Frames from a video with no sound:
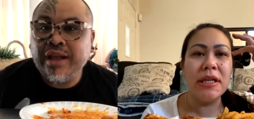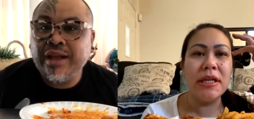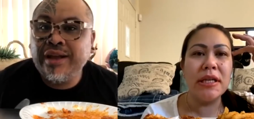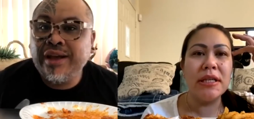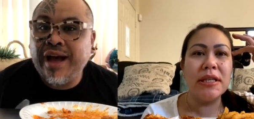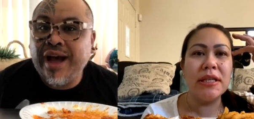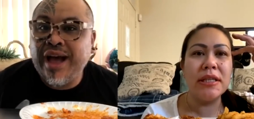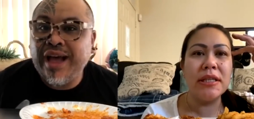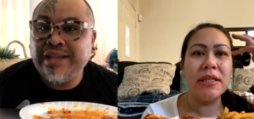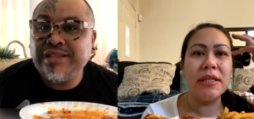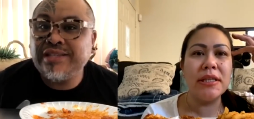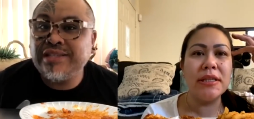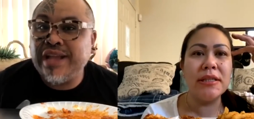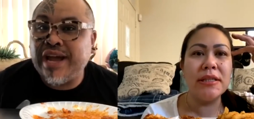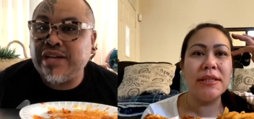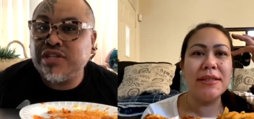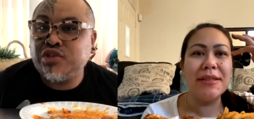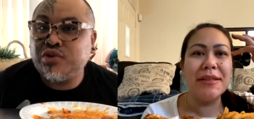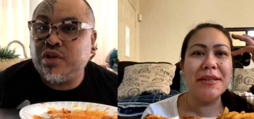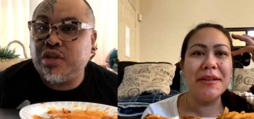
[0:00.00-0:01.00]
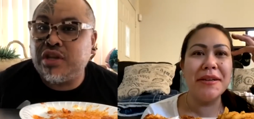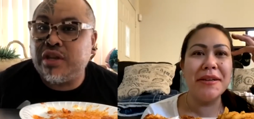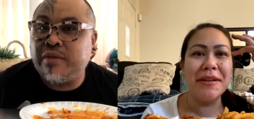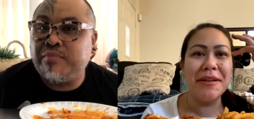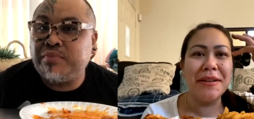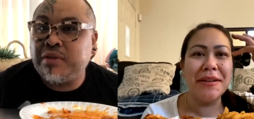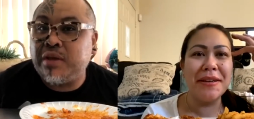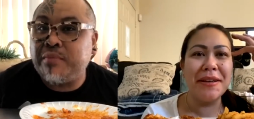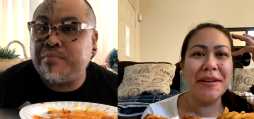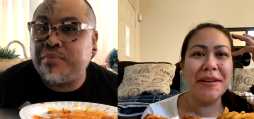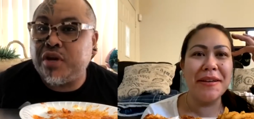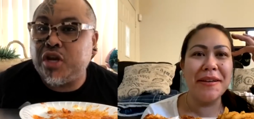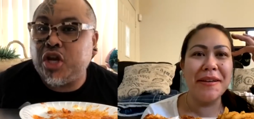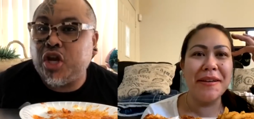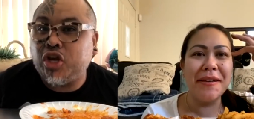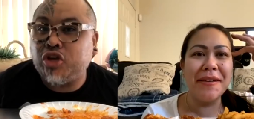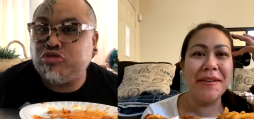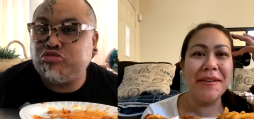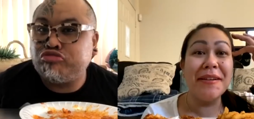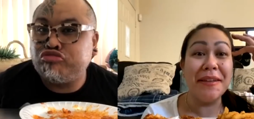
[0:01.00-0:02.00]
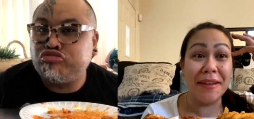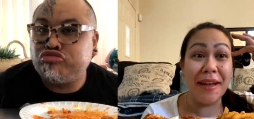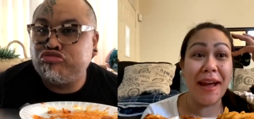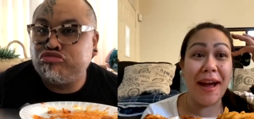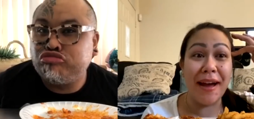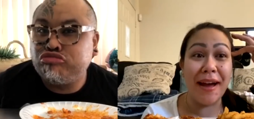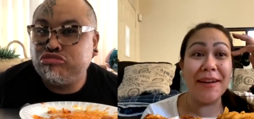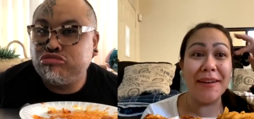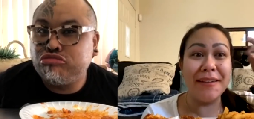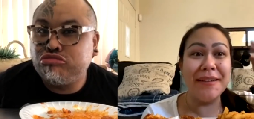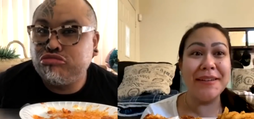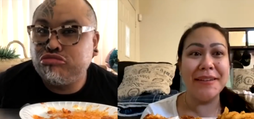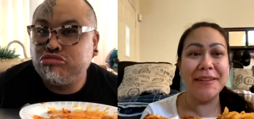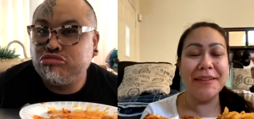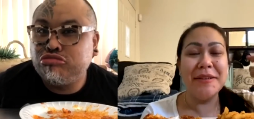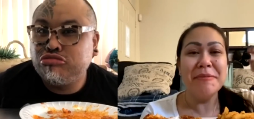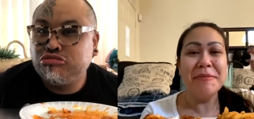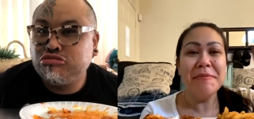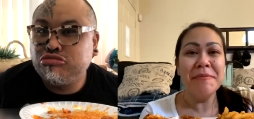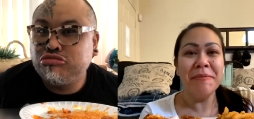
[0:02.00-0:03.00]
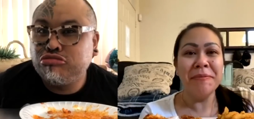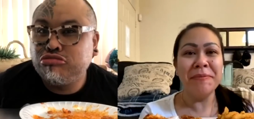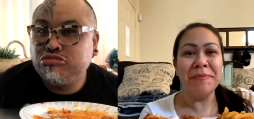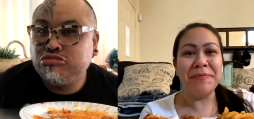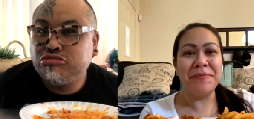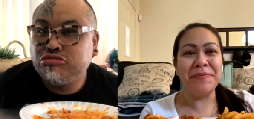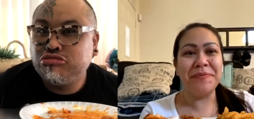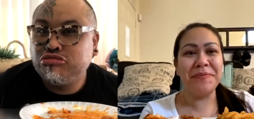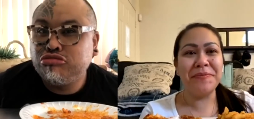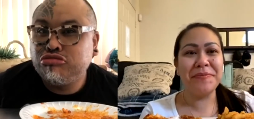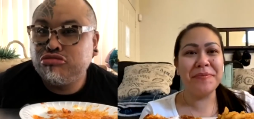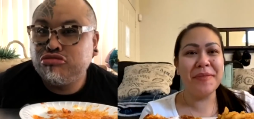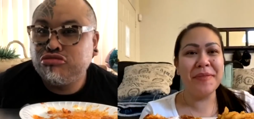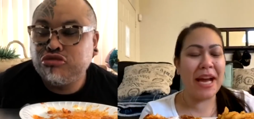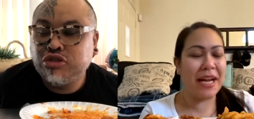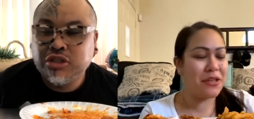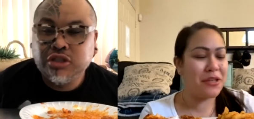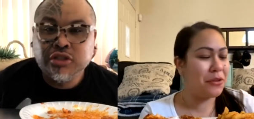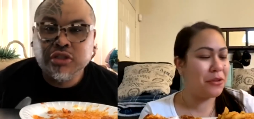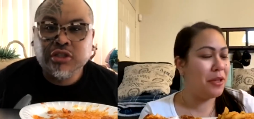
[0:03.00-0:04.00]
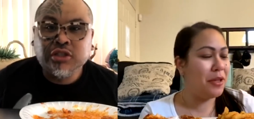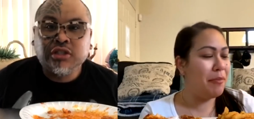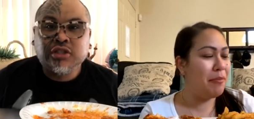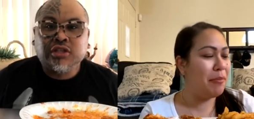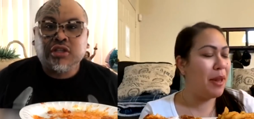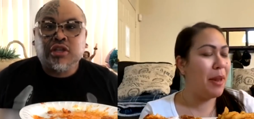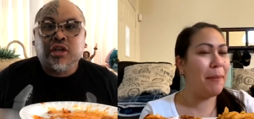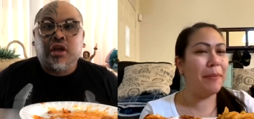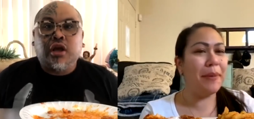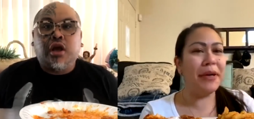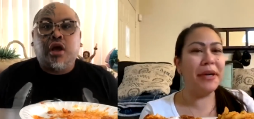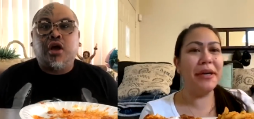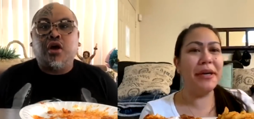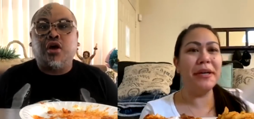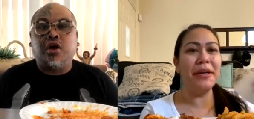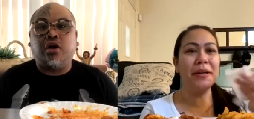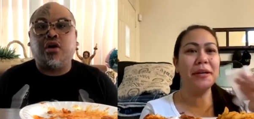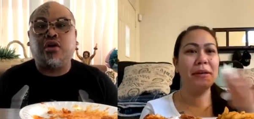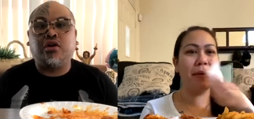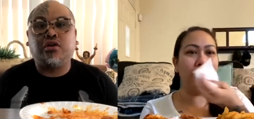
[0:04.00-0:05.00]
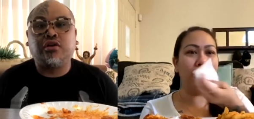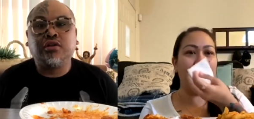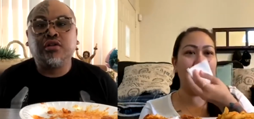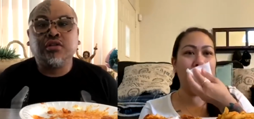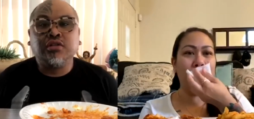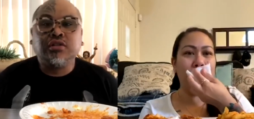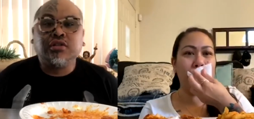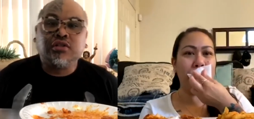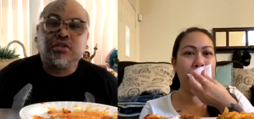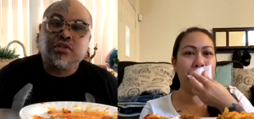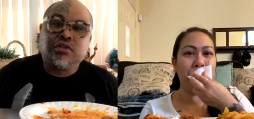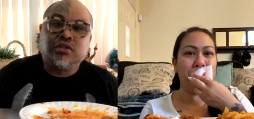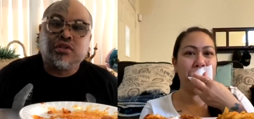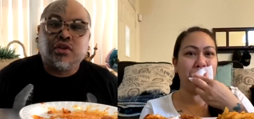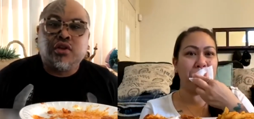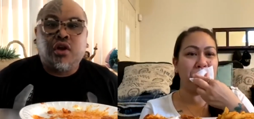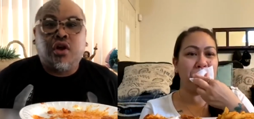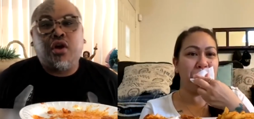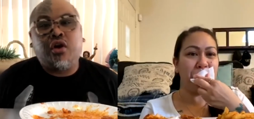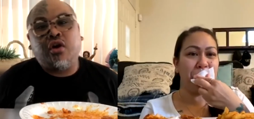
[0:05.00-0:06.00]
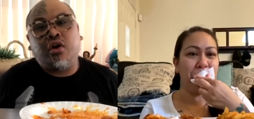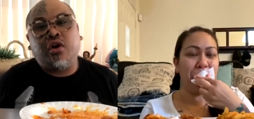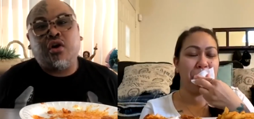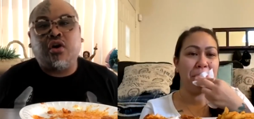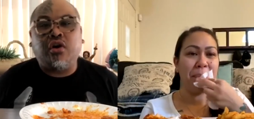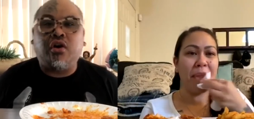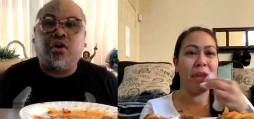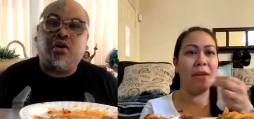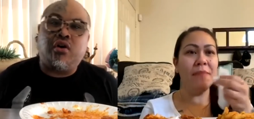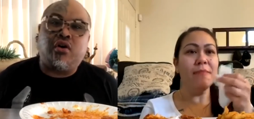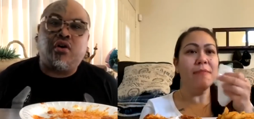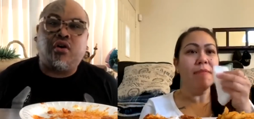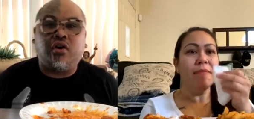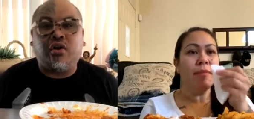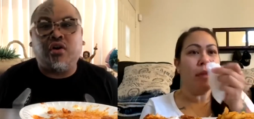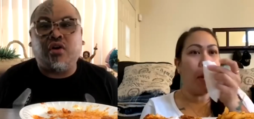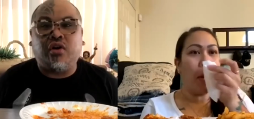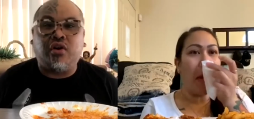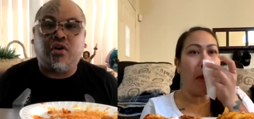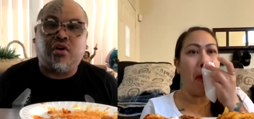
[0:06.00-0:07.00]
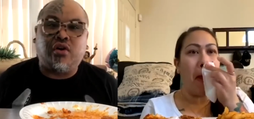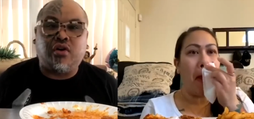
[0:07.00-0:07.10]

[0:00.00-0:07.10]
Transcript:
Speaker 1: Guys, natural lip plumper look.
Speaker 2: Yeah, natural lip plumper.
Speaker 1: Oh, oh, oh,